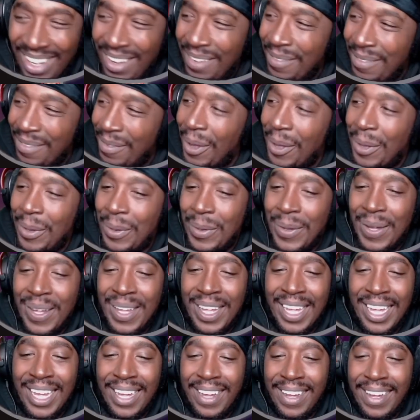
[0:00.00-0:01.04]
Bro,
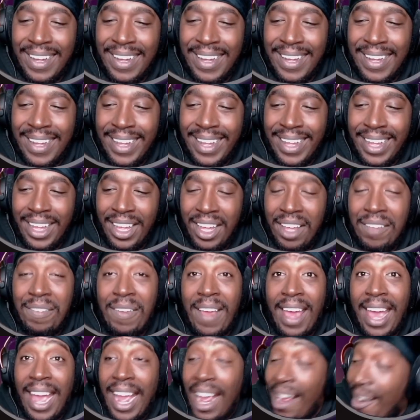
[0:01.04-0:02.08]
if
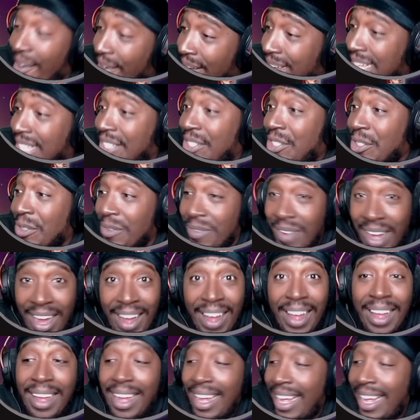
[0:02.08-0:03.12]
Harry survives,